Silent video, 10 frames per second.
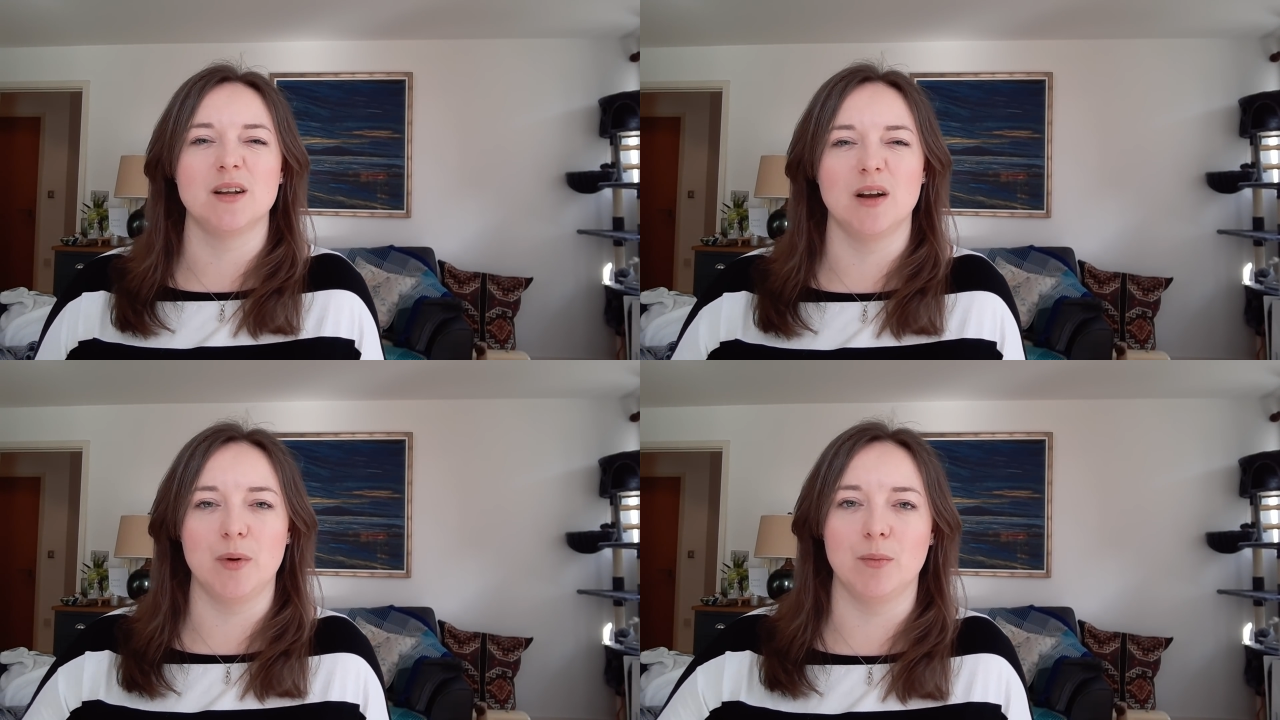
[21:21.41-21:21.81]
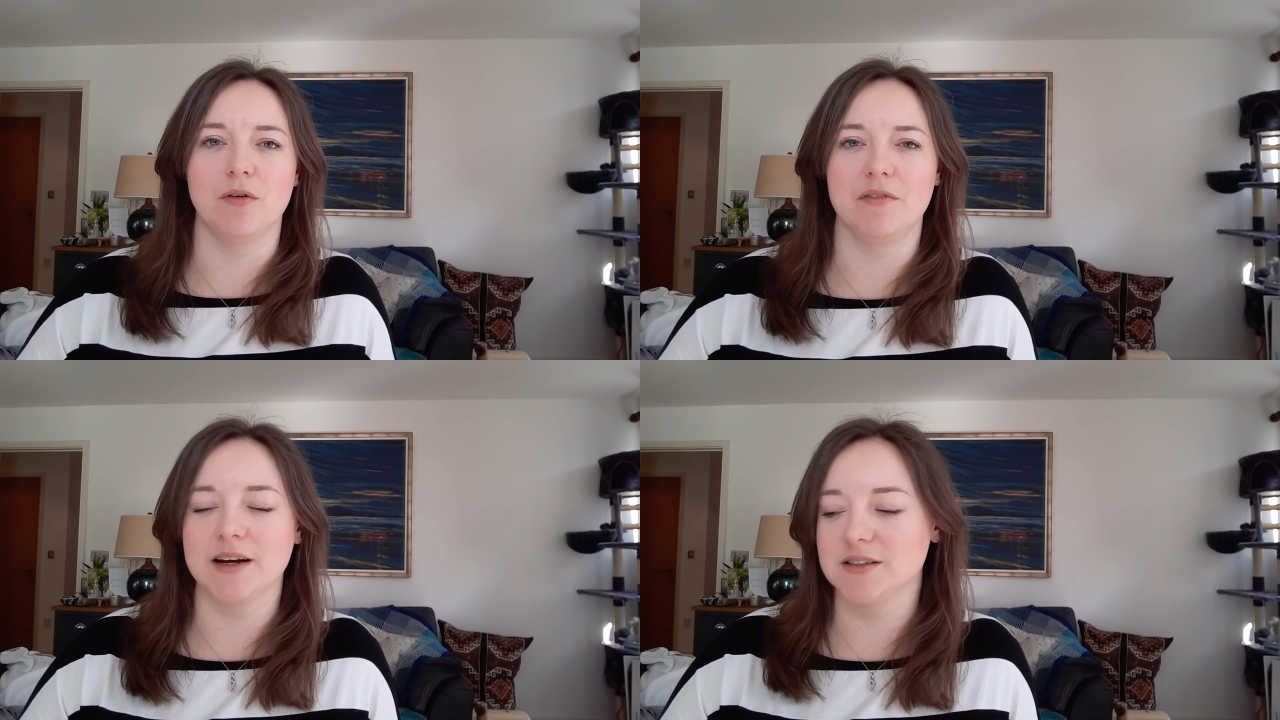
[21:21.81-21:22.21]
a little bit more
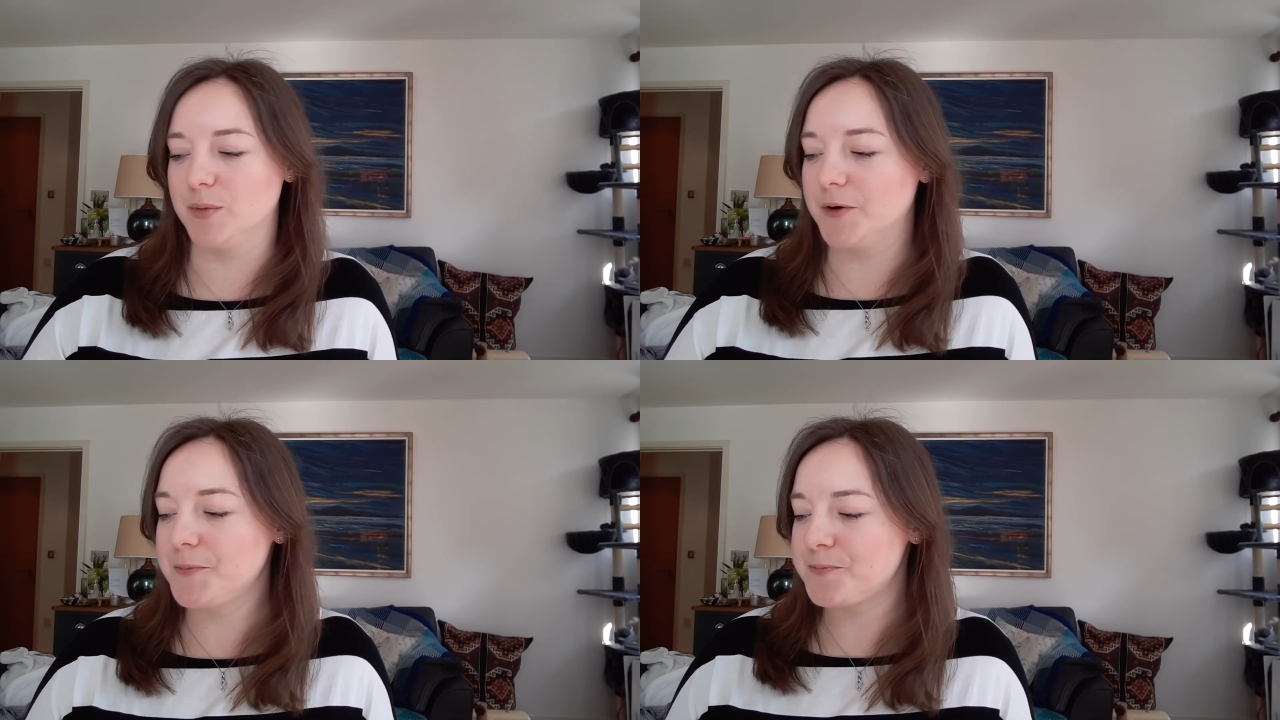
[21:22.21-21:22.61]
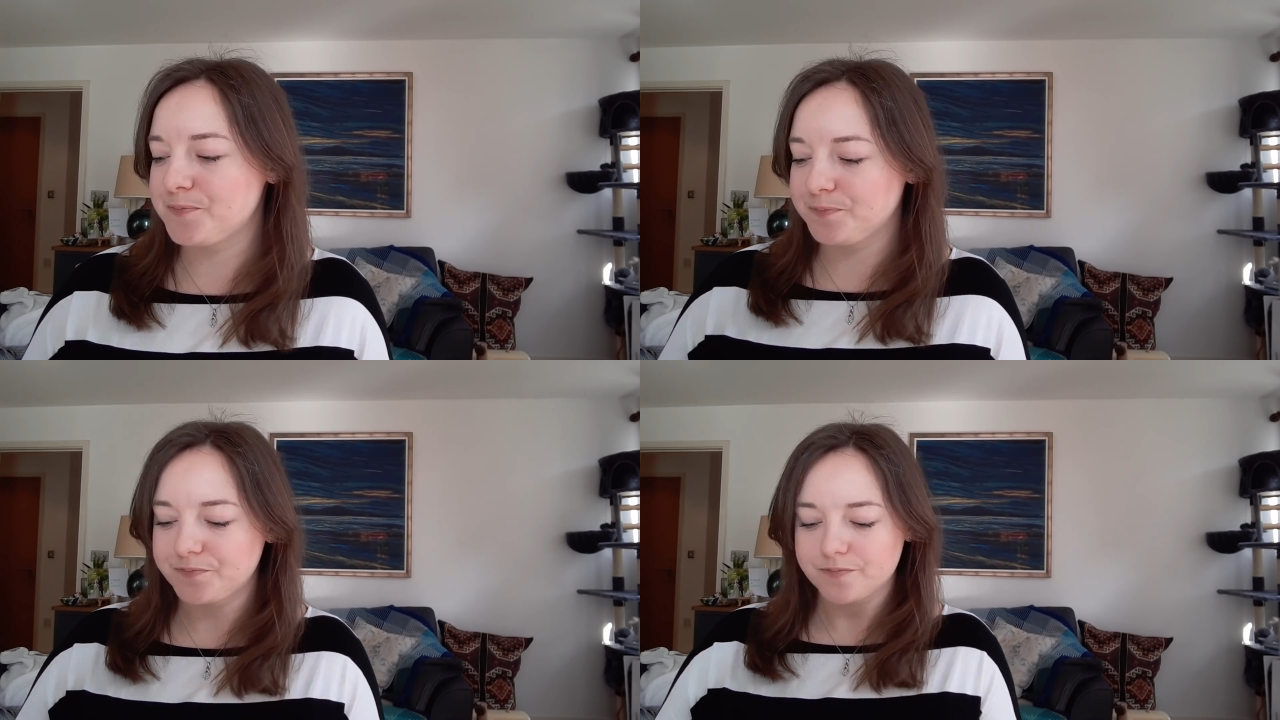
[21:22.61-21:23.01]
flexible.
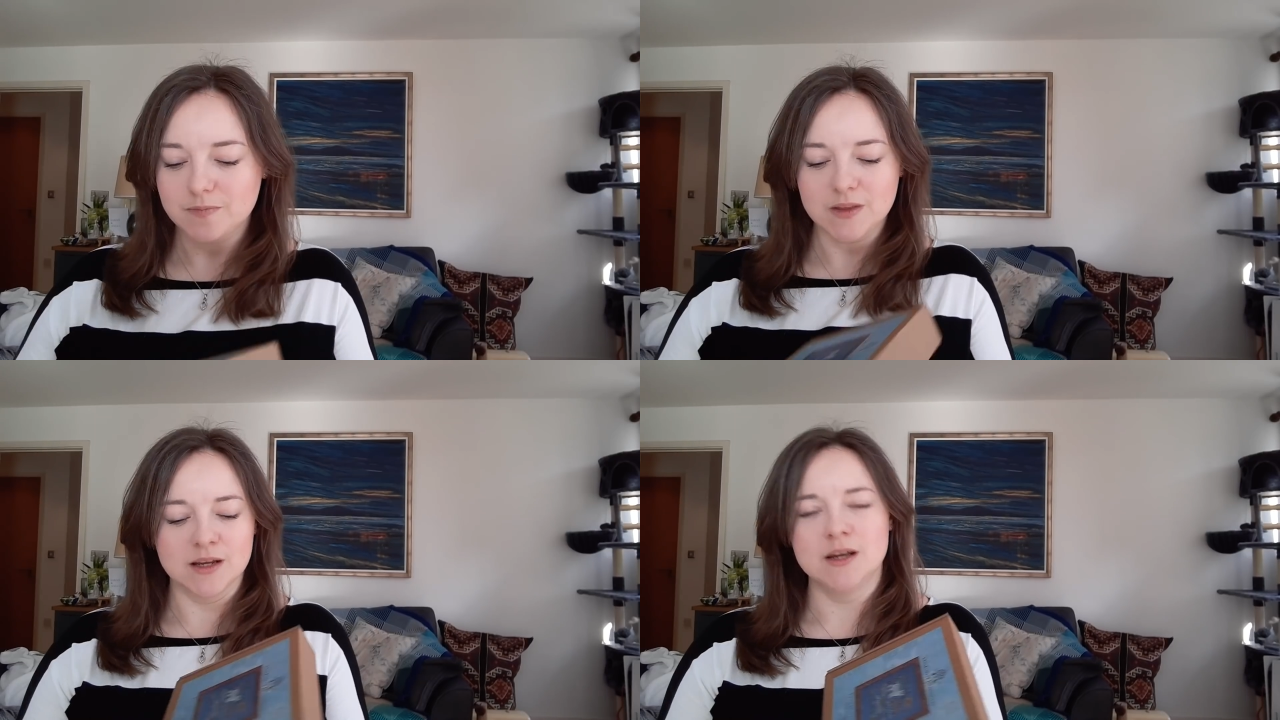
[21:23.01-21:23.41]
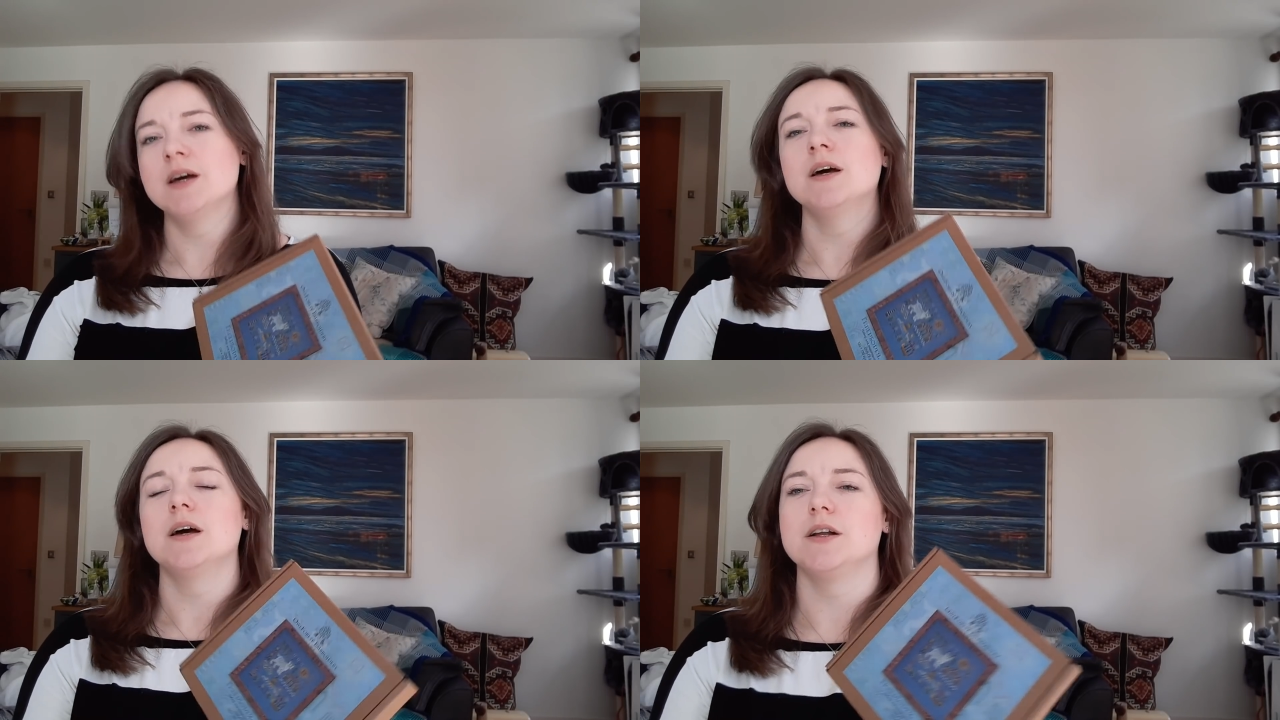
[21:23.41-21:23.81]

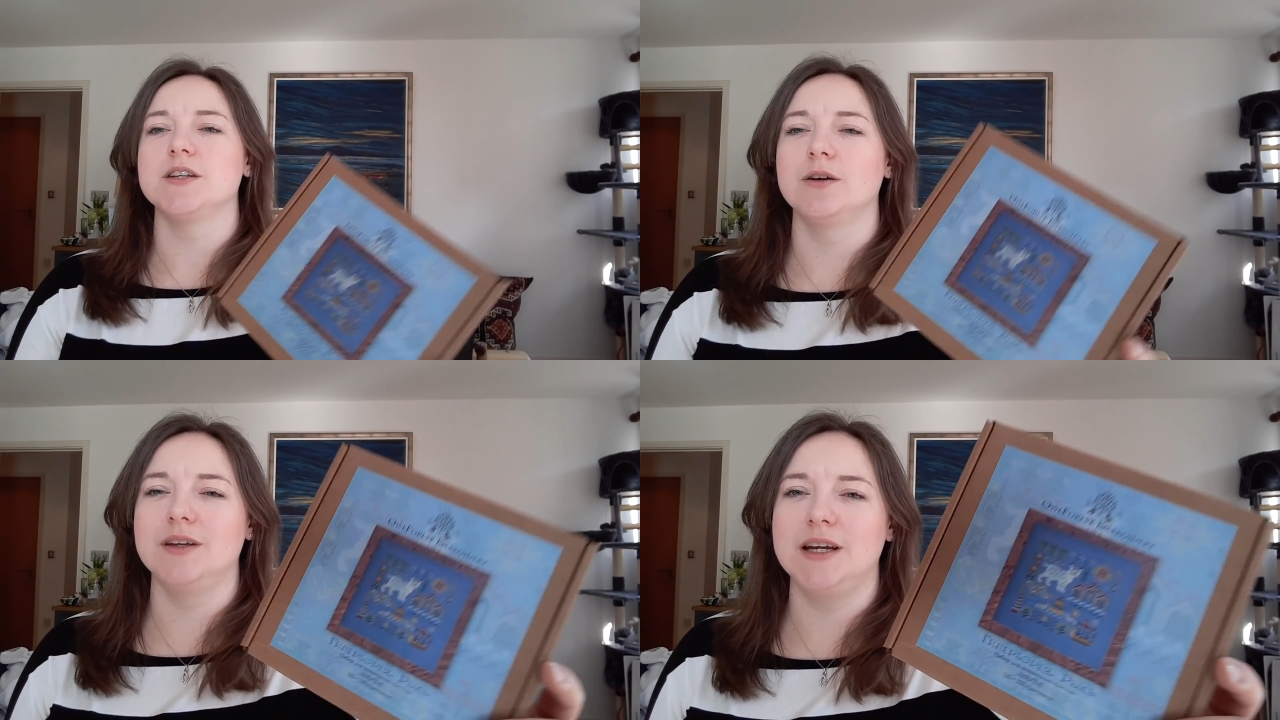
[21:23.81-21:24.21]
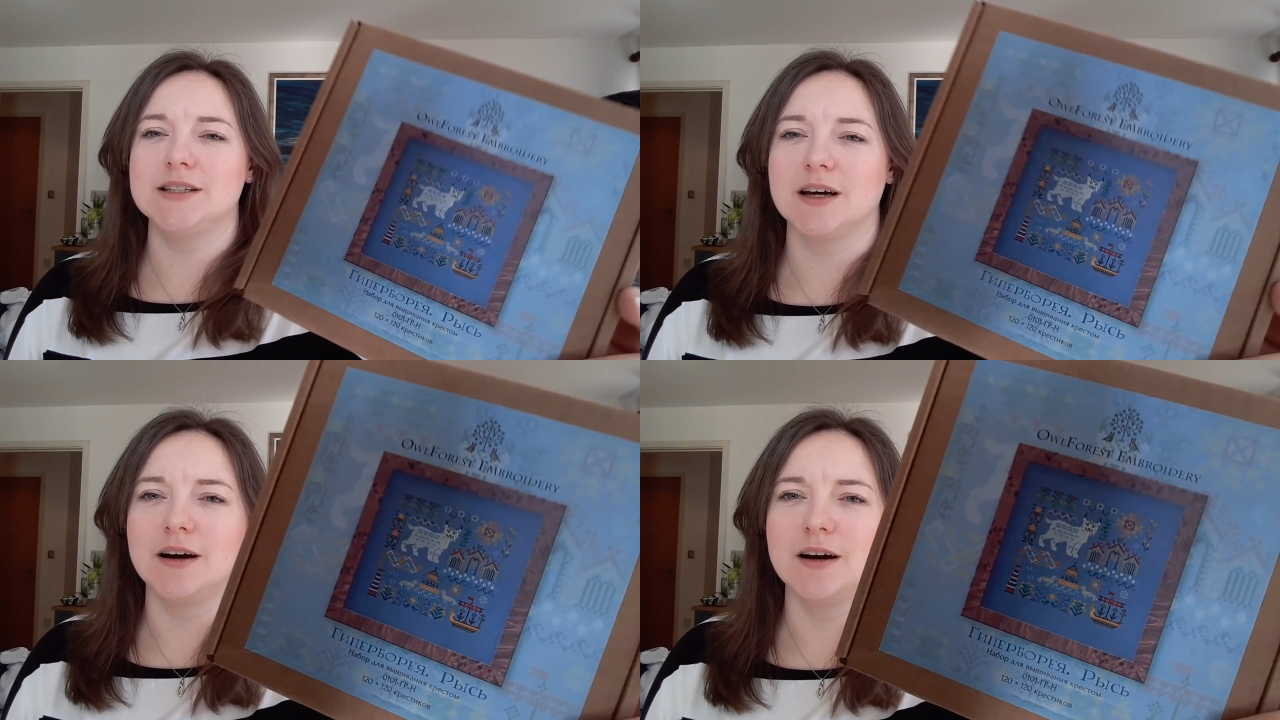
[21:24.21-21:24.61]
And so
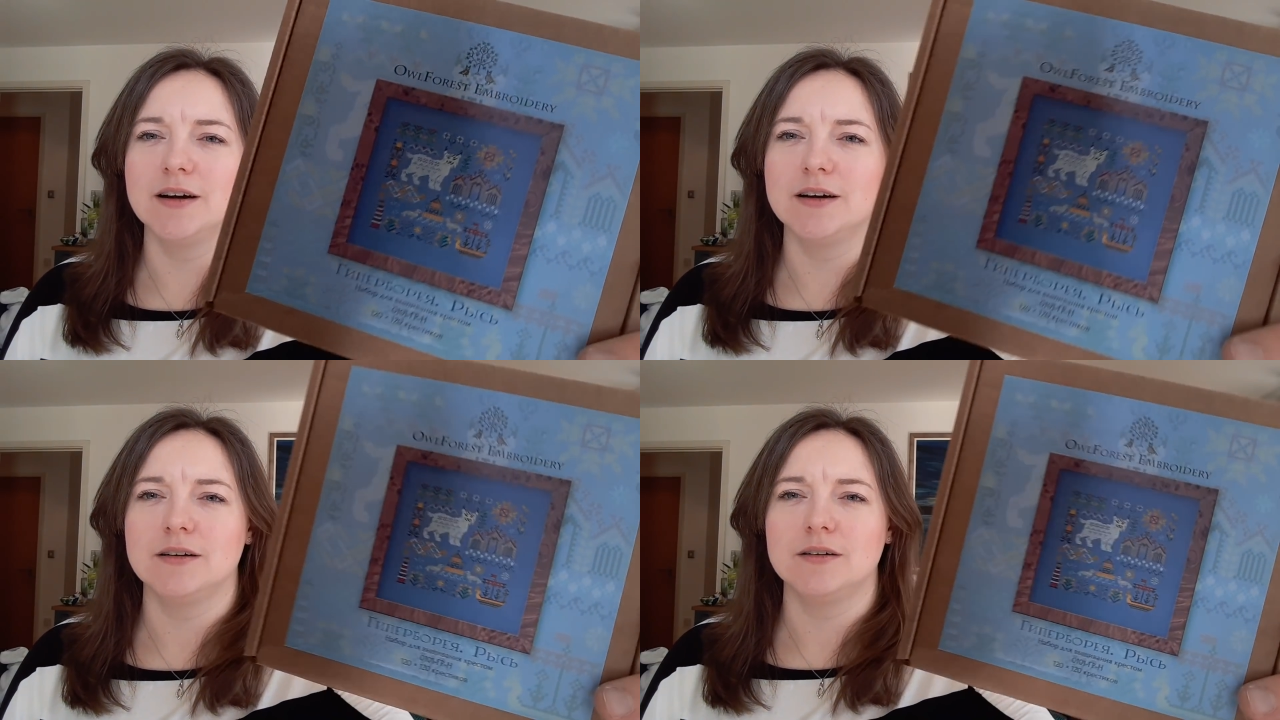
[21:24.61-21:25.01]
these are,